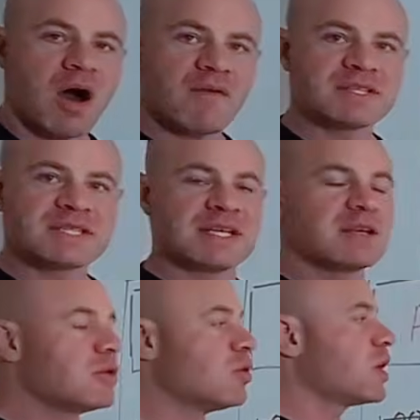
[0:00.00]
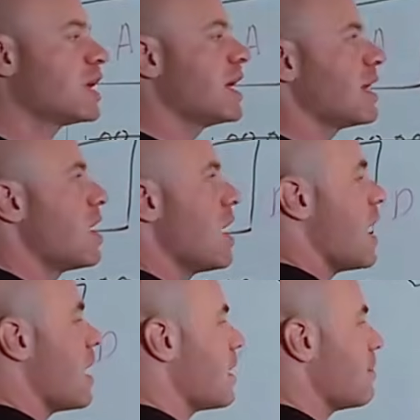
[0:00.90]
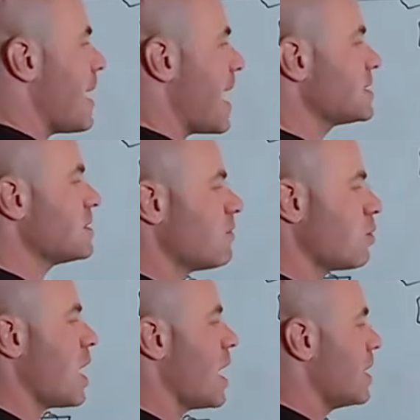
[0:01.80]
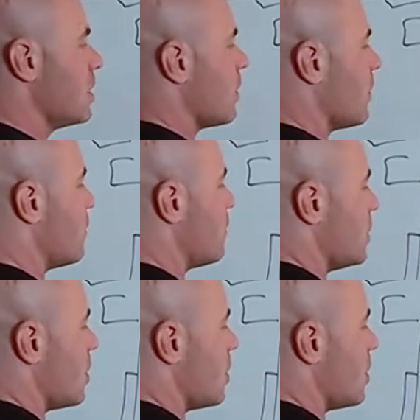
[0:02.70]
Obviously, you're looking at a massive variety of,